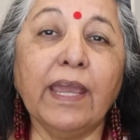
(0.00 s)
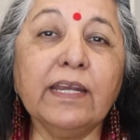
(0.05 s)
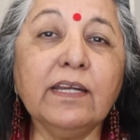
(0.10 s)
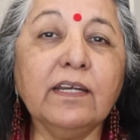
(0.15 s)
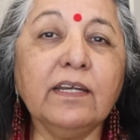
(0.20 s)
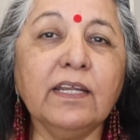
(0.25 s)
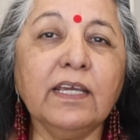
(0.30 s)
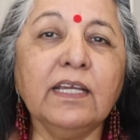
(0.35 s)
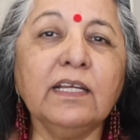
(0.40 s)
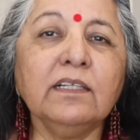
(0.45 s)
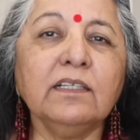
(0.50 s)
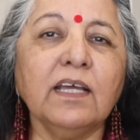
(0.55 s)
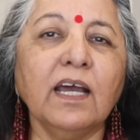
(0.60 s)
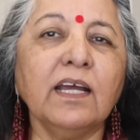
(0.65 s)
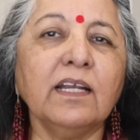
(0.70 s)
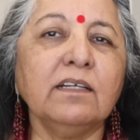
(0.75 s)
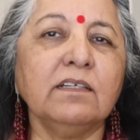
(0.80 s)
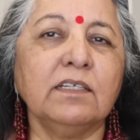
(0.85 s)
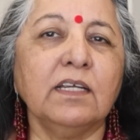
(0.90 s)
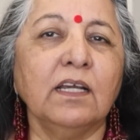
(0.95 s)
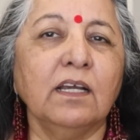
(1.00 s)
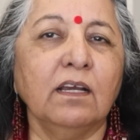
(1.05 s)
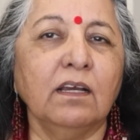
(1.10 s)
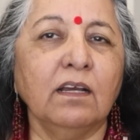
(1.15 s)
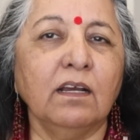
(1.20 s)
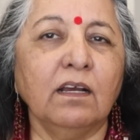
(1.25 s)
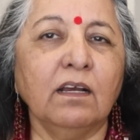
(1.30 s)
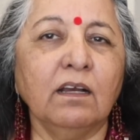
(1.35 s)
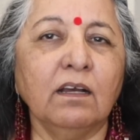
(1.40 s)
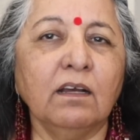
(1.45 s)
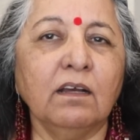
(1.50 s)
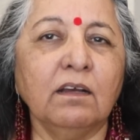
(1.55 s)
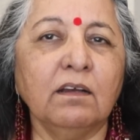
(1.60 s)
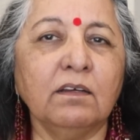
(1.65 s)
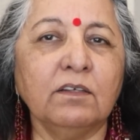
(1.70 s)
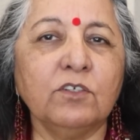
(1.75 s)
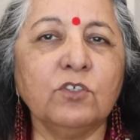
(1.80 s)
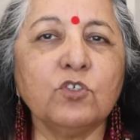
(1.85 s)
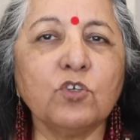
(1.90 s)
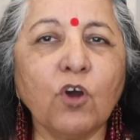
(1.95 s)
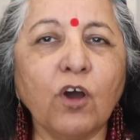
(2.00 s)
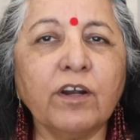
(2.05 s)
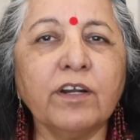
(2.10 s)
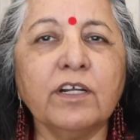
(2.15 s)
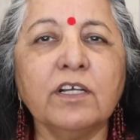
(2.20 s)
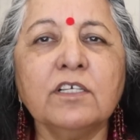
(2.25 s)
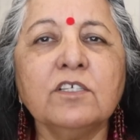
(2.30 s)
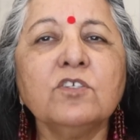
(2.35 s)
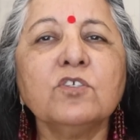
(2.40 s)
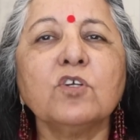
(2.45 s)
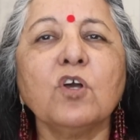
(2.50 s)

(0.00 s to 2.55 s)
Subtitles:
ending that Taurus